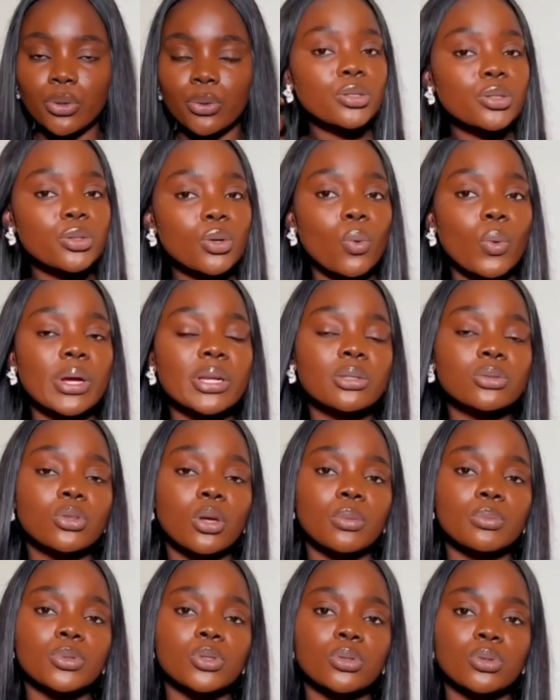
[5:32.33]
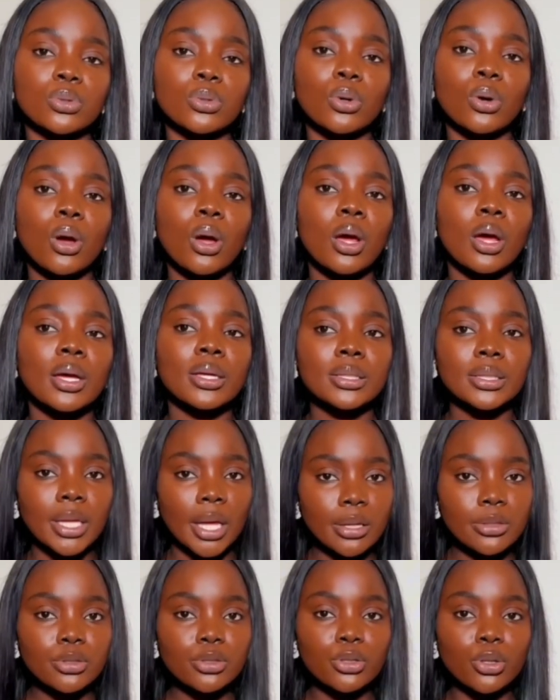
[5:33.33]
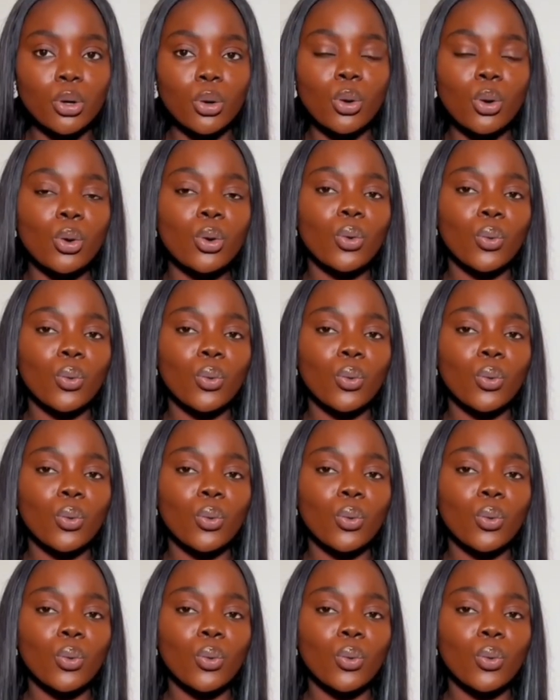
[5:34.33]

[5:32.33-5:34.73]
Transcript: So when it comes to texture,